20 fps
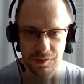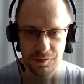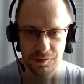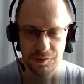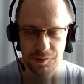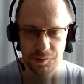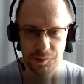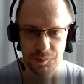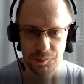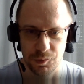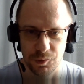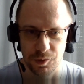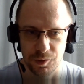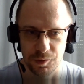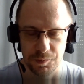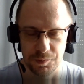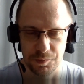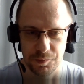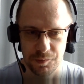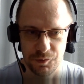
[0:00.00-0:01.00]
in a
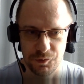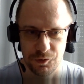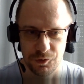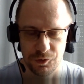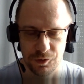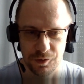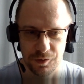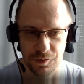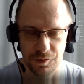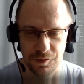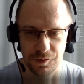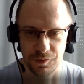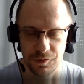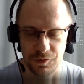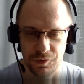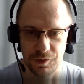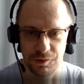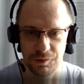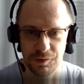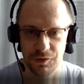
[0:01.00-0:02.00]
more efficient
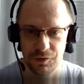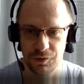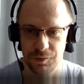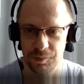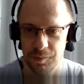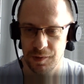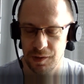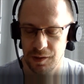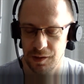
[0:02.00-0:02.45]
series.